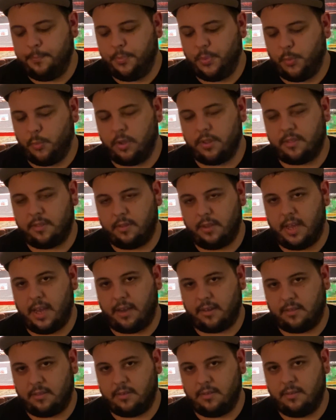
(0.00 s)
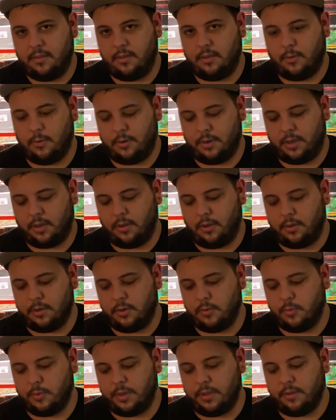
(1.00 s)
What's next? Going to call
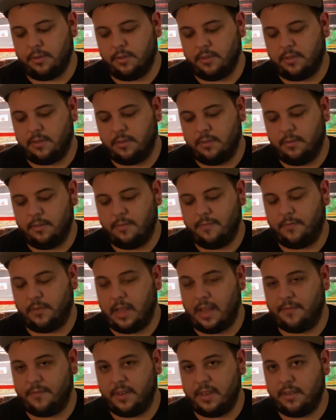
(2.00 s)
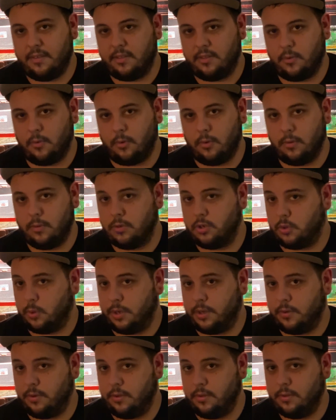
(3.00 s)
your wheels Flatface or
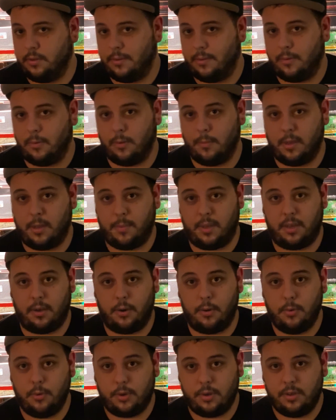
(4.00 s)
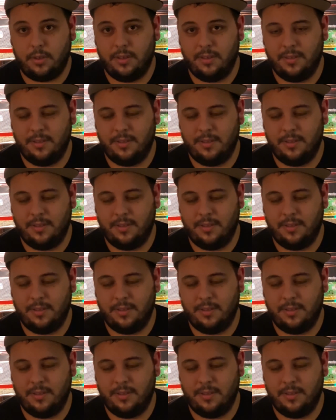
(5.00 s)
Joycult or maybe Oak?"